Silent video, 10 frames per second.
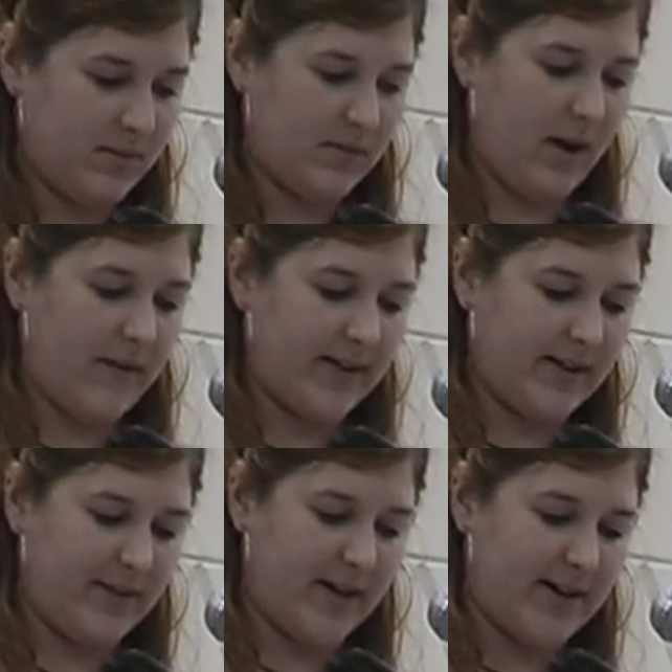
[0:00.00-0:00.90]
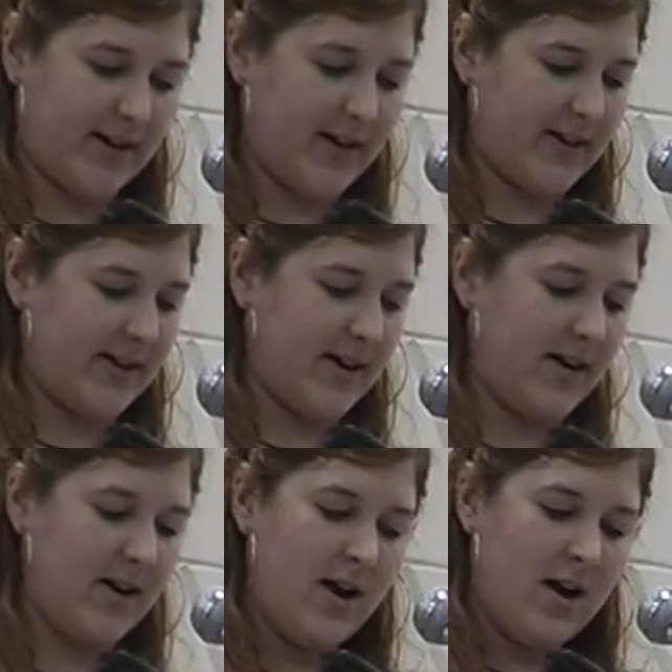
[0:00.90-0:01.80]
Obviously very terrorist
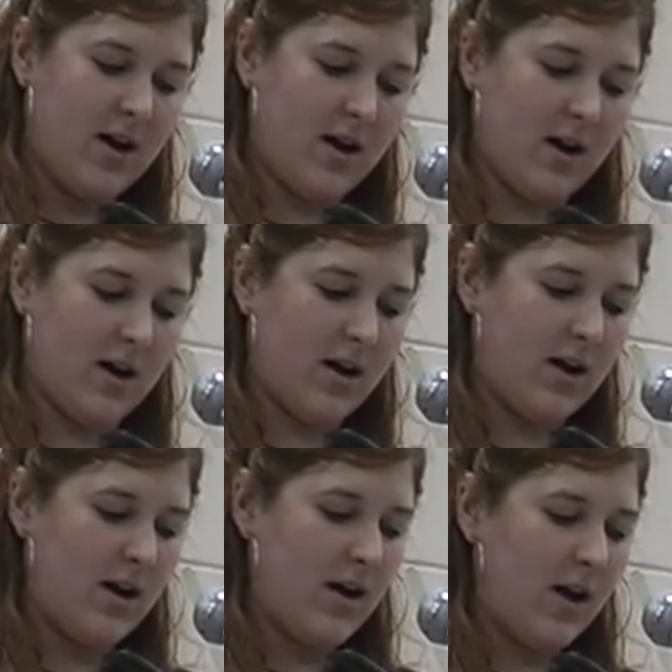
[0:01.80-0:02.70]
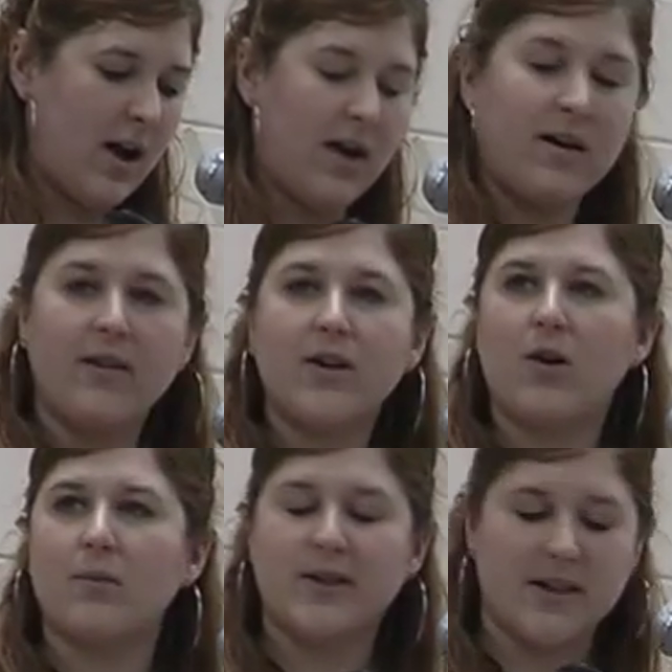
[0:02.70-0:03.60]
there. In other
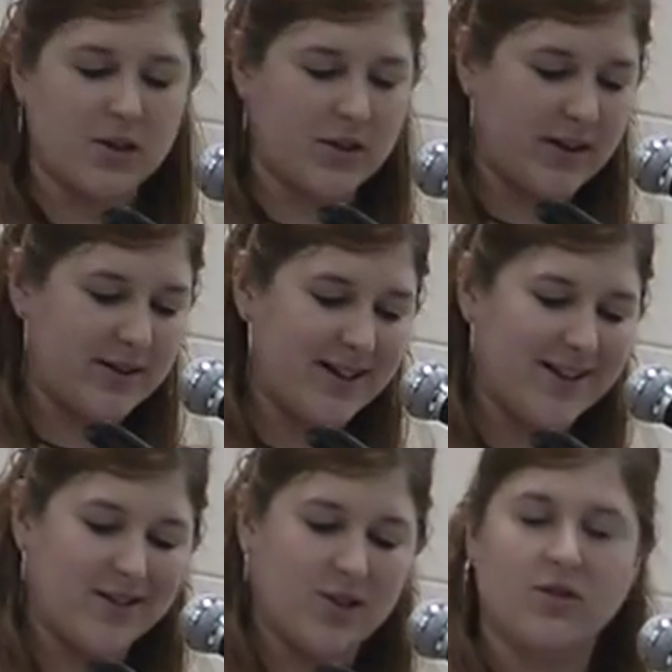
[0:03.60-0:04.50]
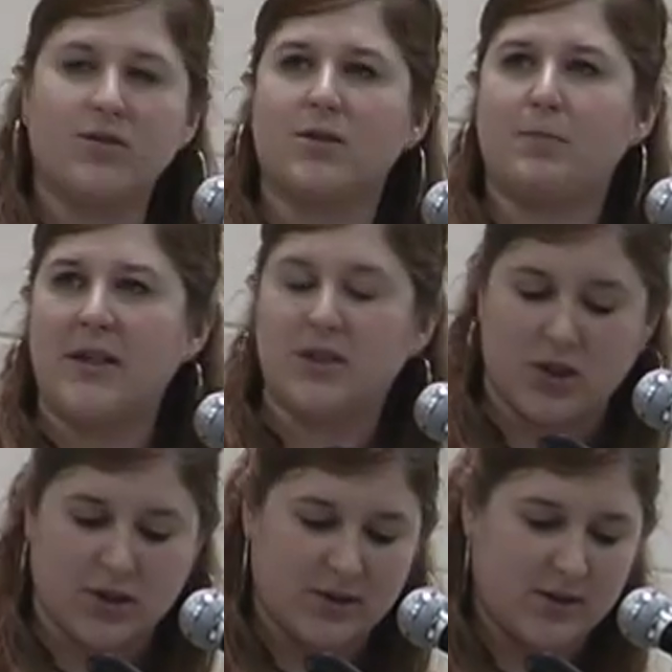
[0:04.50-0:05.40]
homes, they took things like children's
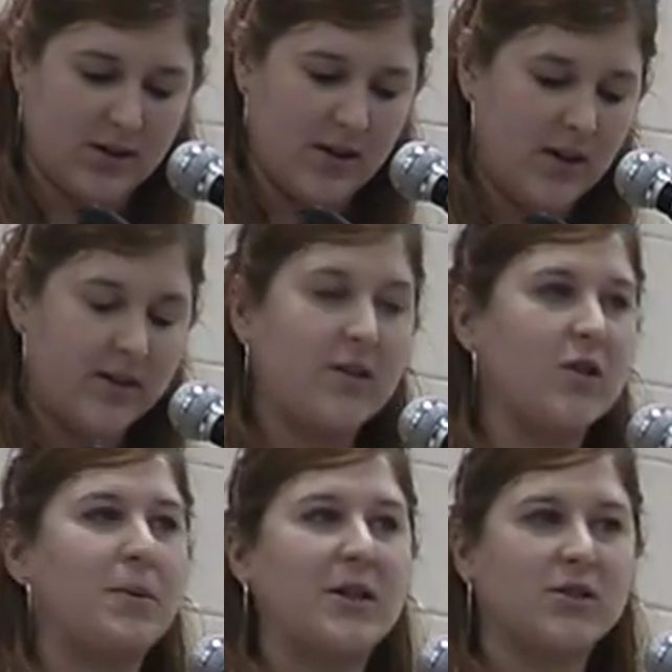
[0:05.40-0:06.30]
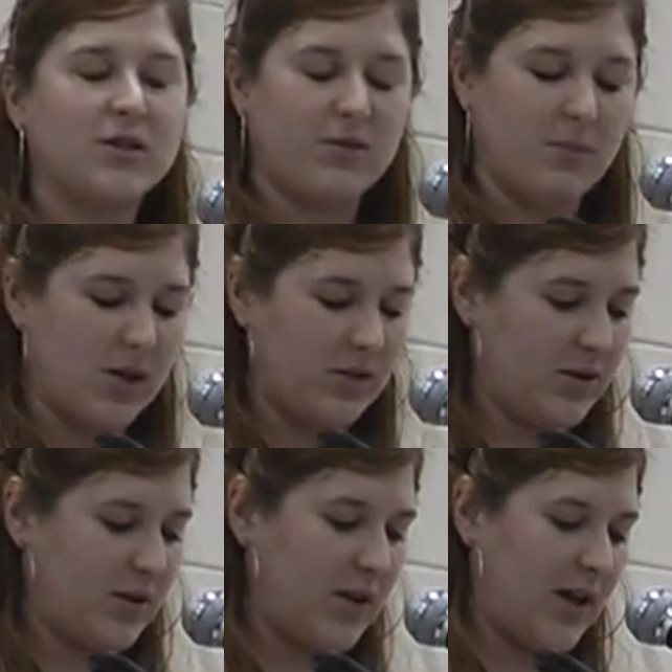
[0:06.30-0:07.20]
pictures. They took pictures of Martin
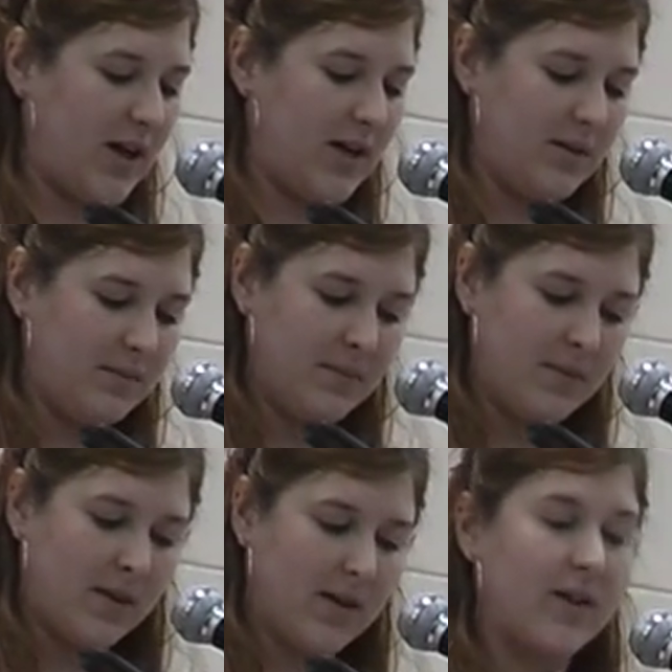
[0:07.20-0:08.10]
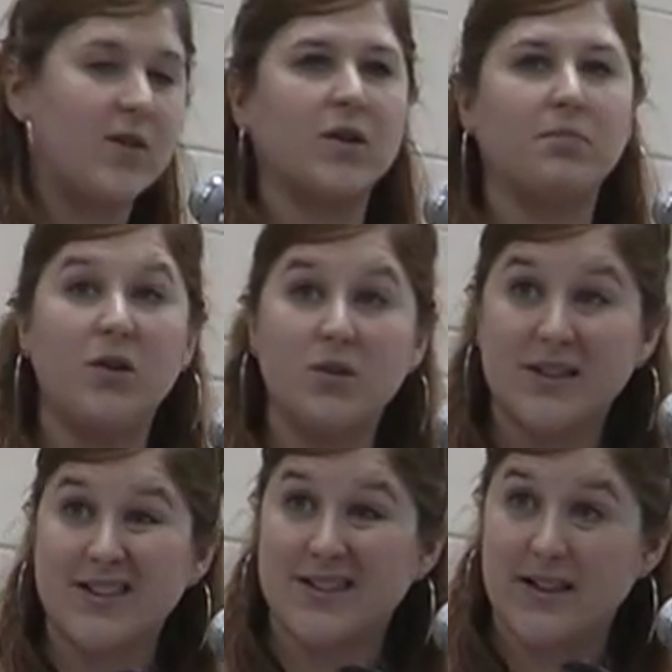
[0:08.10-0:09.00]
Luther King. They took
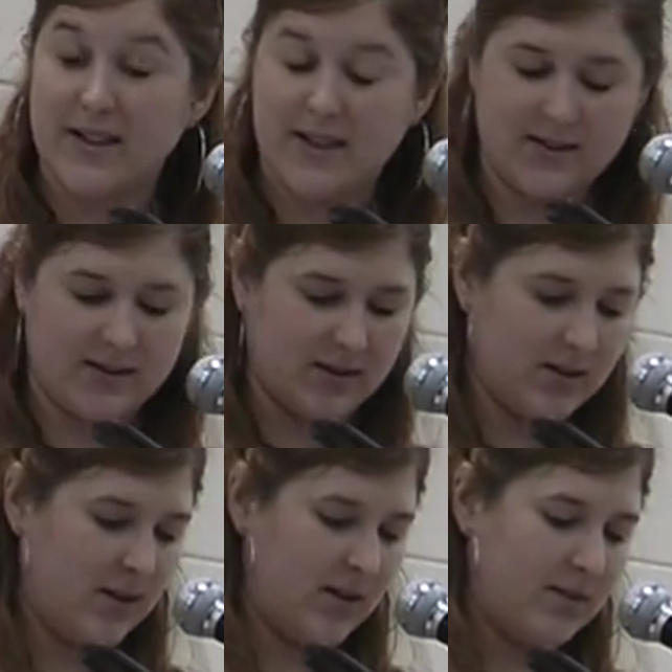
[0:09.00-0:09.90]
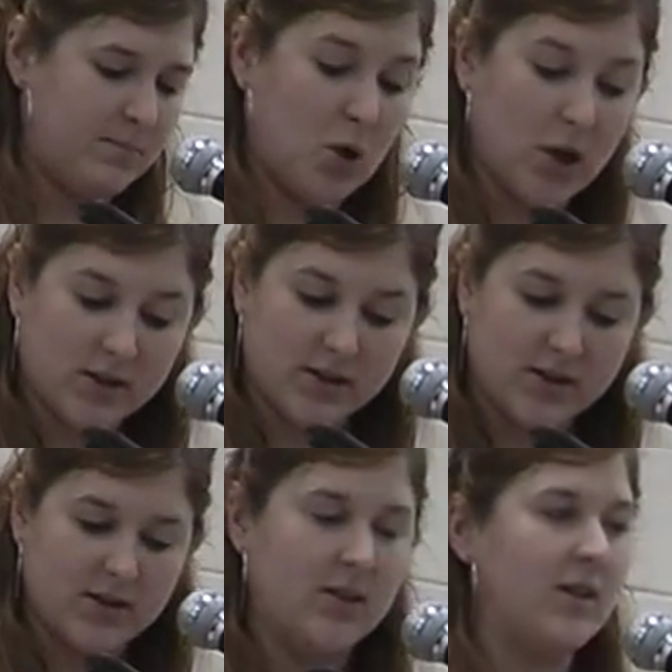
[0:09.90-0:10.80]
music CDs,
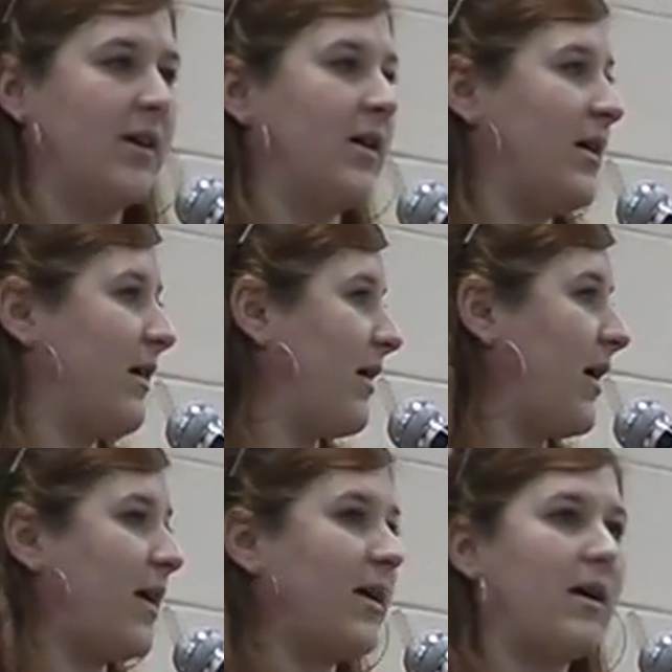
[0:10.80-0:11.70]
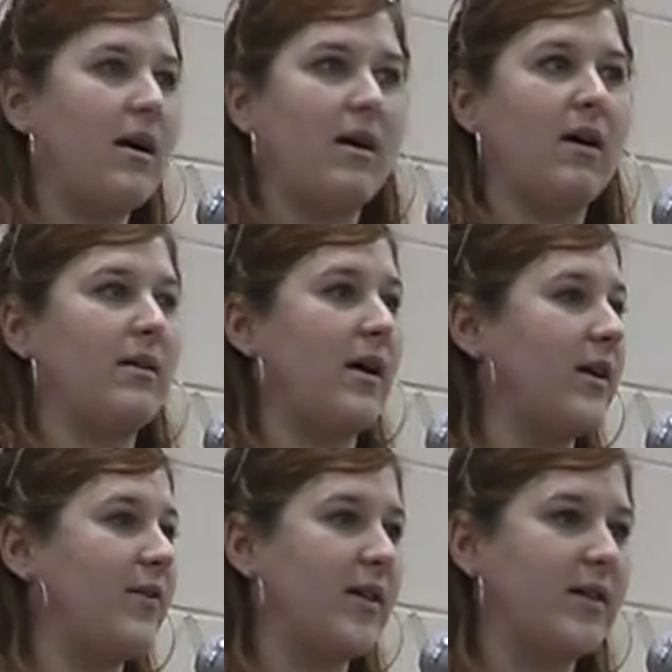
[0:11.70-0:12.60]
books, and a
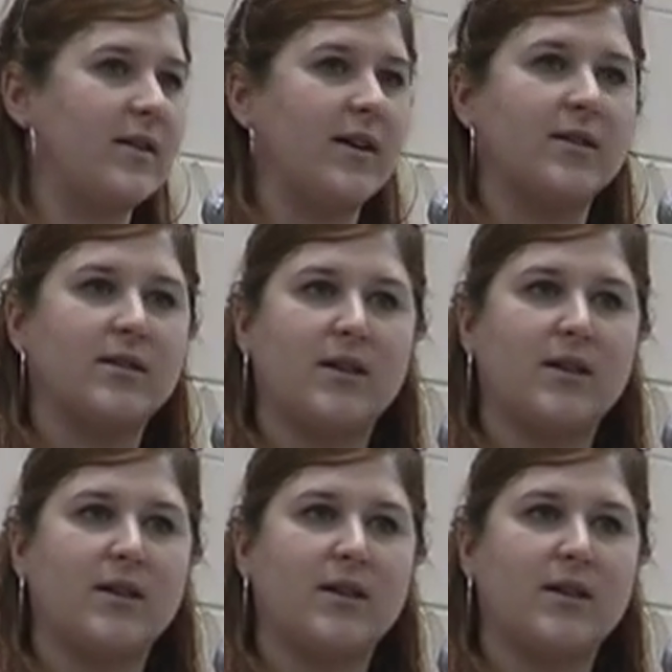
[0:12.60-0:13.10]
lot of other things.